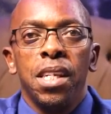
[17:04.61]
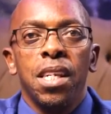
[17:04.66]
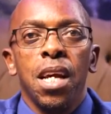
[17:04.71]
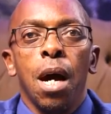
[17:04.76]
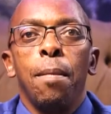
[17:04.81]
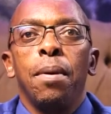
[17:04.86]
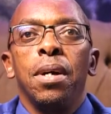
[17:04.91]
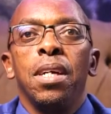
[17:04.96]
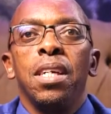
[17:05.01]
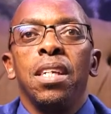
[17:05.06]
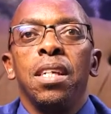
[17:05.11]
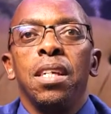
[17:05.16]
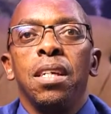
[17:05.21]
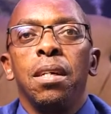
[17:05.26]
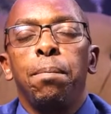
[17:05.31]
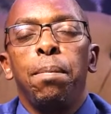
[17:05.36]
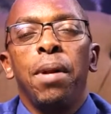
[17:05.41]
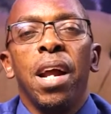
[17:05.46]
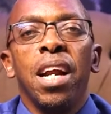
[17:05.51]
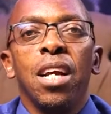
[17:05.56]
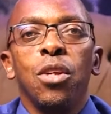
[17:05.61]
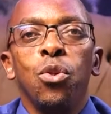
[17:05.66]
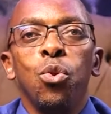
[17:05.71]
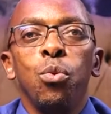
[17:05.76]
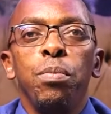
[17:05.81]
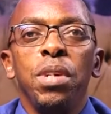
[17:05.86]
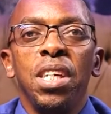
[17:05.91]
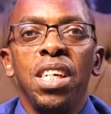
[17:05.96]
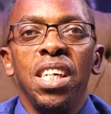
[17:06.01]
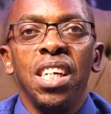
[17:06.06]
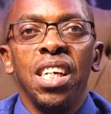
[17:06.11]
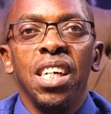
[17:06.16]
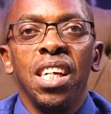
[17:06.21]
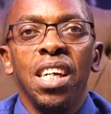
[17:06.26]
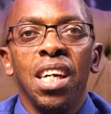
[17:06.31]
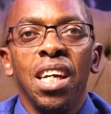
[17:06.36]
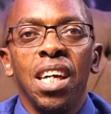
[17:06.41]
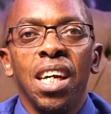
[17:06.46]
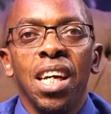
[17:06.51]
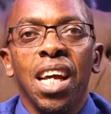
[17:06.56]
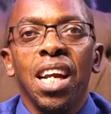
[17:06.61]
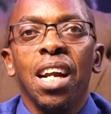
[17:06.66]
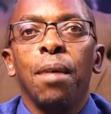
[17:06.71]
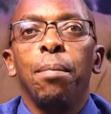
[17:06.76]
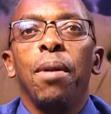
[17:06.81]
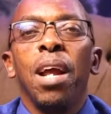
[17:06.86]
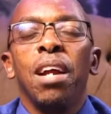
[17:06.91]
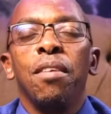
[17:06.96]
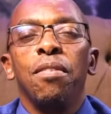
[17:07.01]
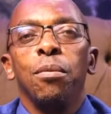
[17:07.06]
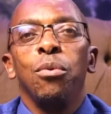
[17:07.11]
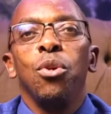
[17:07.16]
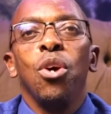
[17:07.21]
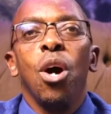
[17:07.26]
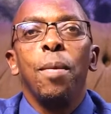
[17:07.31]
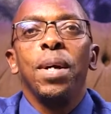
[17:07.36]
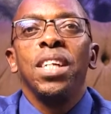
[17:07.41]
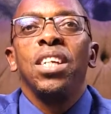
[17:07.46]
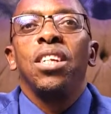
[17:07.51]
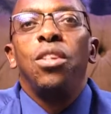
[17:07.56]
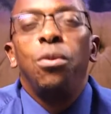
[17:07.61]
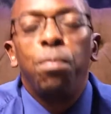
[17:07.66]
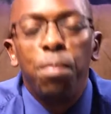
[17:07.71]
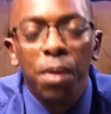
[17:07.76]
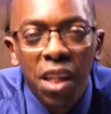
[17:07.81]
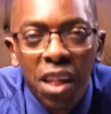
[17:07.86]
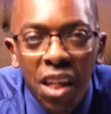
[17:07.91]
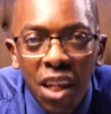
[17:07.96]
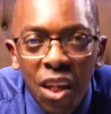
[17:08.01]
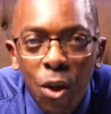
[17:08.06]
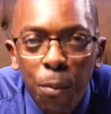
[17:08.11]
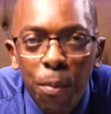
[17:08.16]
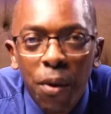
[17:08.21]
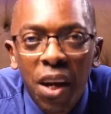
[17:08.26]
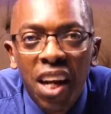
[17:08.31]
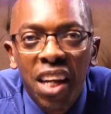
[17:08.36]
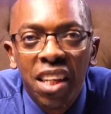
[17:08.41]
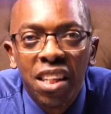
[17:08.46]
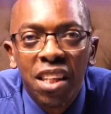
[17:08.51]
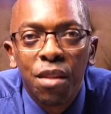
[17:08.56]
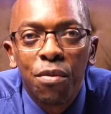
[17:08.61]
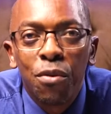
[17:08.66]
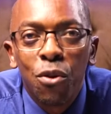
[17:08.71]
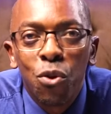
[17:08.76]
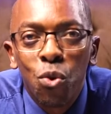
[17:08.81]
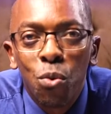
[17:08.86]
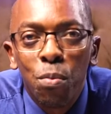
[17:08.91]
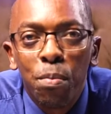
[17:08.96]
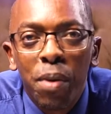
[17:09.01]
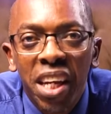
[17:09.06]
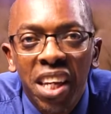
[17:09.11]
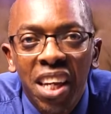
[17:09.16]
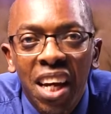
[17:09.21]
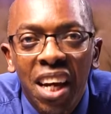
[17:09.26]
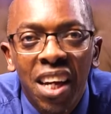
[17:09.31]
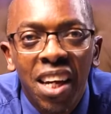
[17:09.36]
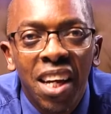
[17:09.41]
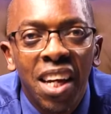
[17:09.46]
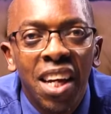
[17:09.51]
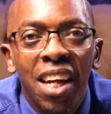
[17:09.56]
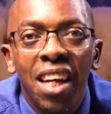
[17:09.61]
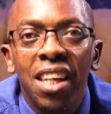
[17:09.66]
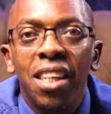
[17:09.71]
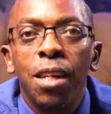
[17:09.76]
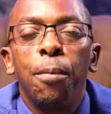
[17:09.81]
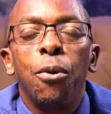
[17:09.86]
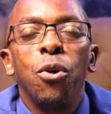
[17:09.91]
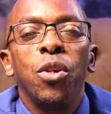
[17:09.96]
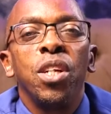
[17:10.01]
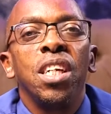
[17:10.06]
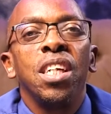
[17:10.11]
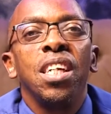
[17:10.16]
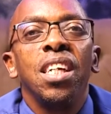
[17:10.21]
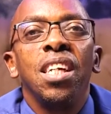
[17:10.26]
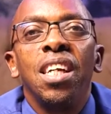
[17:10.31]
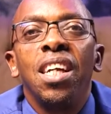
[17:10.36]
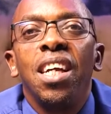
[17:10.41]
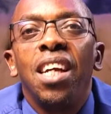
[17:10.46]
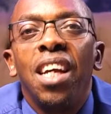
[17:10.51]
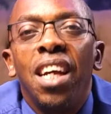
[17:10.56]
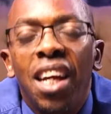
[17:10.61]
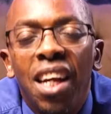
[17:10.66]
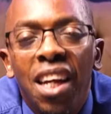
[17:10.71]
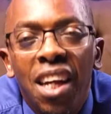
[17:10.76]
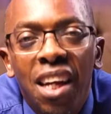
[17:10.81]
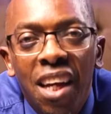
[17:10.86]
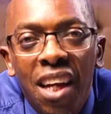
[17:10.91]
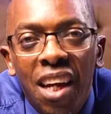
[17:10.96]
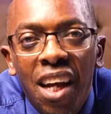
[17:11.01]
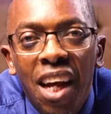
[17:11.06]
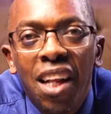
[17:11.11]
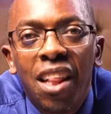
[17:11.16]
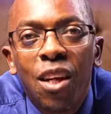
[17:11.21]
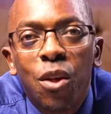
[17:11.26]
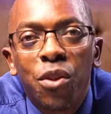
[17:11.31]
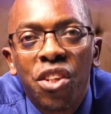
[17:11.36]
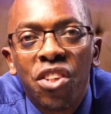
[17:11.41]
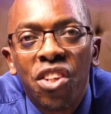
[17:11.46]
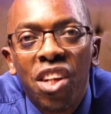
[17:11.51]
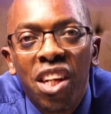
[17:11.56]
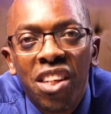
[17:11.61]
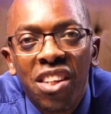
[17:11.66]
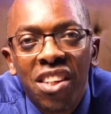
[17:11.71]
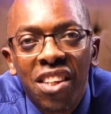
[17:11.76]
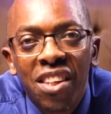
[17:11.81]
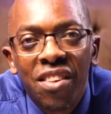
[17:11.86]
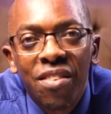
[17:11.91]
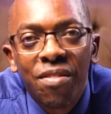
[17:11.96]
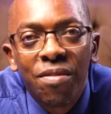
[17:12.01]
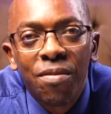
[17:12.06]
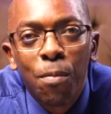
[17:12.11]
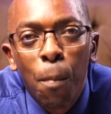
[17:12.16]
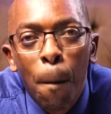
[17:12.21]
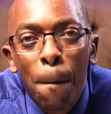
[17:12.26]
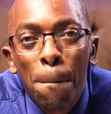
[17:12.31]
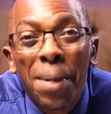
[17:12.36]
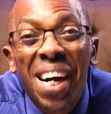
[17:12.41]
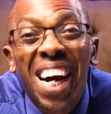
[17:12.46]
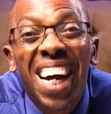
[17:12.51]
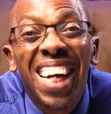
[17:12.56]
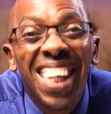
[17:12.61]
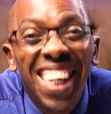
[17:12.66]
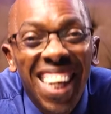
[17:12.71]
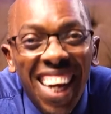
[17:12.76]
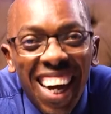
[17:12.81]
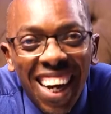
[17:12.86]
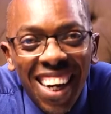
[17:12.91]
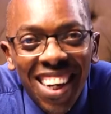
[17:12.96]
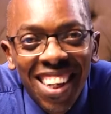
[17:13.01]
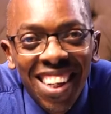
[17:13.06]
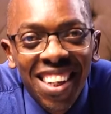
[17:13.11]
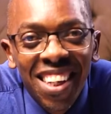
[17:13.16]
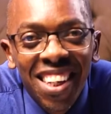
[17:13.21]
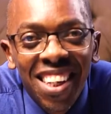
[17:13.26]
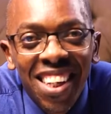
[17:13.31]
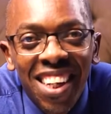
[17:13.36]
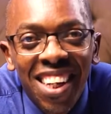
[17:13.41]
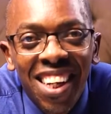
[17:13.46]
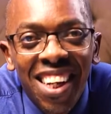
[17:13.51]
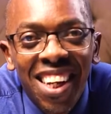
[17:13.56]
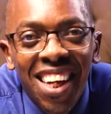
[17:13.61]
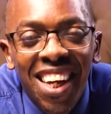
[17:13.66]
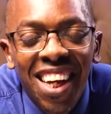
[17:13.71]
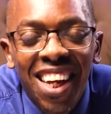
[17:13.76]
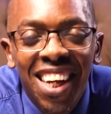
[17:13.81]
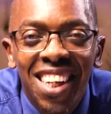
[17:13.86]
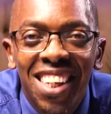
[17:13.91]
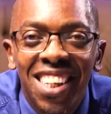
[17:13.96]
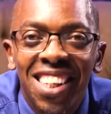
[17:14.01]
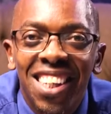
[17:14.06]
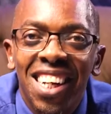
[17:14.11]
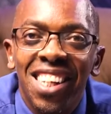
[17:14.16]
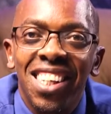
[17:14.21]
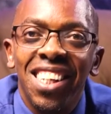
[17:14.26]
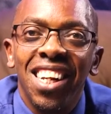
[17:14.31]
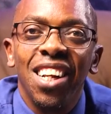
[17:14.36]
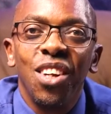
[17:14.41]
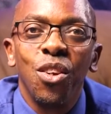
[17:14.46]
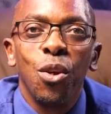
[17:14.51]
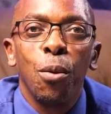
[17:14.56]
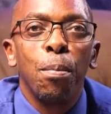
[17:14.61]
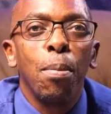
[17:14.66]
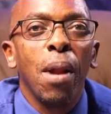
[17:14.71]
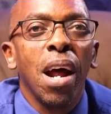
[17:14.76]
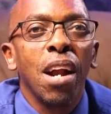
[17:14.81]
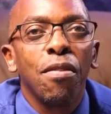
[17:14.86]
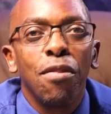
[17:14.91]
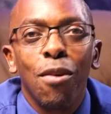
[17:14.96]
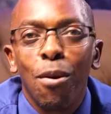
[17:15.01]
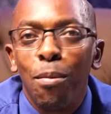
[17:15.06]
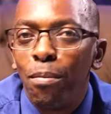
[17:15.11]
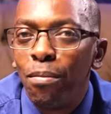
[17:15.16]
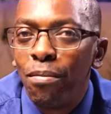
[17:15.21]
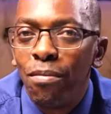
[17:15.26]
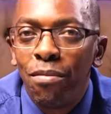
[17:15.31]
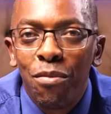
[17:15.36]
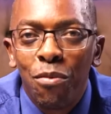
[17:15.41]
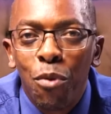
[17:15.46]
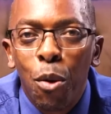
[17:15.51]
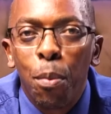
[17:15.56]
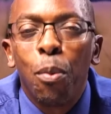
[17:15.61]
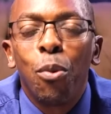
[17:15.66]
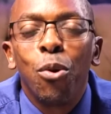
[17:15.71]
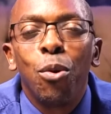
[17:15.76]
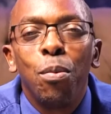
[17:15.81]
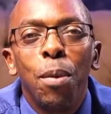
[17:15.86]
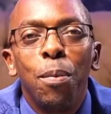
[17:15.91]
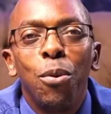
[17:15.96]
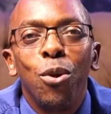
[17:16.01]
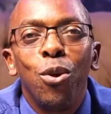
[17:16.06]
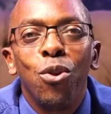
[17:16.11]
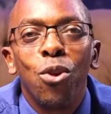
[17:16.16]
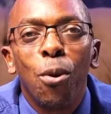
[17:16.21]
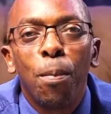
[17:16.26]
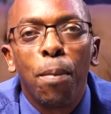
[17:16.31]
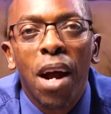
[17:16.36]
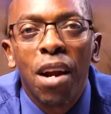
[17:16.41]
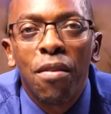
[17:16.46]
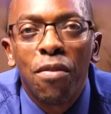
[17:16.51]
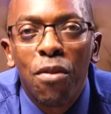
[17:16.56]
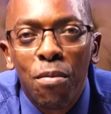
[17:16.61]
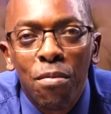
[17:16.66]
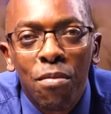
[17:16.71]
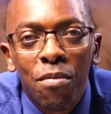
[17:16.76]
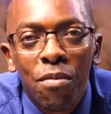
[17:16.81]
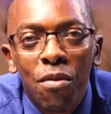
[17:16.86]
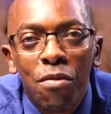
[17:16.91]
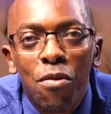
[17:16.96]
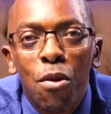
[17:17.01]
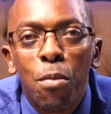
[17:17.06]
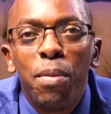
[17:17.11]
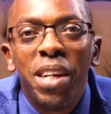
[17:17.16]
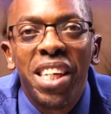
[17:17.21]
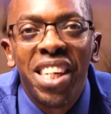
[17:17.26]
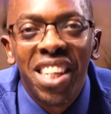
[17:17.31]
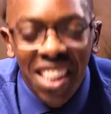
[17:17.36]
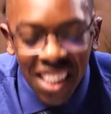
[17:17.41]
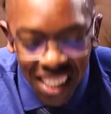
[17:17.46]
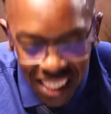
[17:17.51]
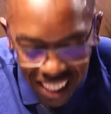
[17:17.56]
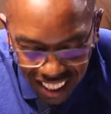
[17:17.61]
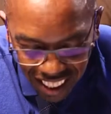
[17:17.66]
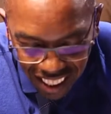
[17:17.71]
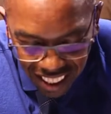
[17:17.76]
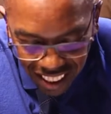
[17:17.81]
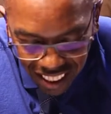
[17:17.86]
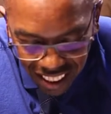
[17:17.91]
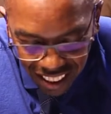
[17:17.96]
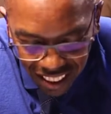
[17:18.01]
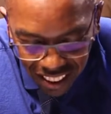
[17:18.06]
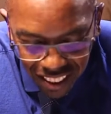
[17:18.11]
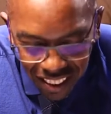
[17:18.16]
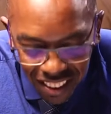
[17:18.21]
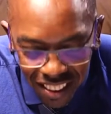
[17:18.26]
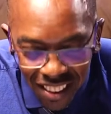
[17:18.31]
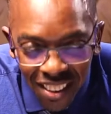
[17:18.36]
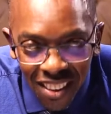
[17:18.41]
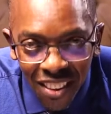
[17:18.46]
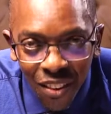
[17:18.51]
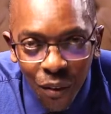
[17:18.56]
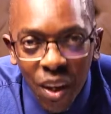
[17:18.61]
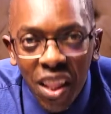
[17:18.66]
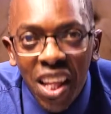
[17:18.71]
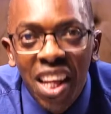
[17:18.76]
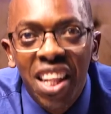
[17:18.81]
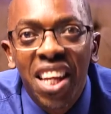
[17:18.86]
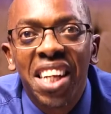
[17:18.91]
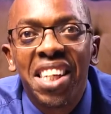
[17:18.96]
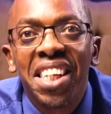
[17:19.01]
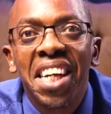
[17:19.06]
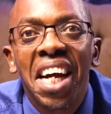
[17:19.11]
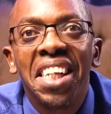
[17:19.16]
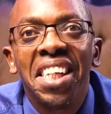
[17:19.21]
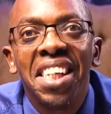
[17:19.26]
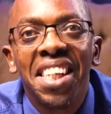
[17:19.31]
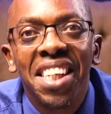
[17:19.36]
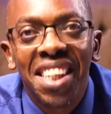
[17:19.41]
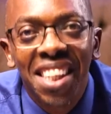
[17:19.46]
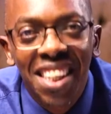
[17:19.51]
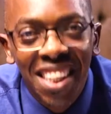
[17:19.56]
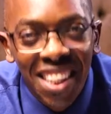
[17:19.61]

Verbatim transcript: Uh, plan a Zoom meeting. Get a platform. You know how much you pay? You pay a license for Zoom per year? It's about 8,000 shillings per year. Start selling your platform for people to be able to use your platform for meetings, whether they are churches,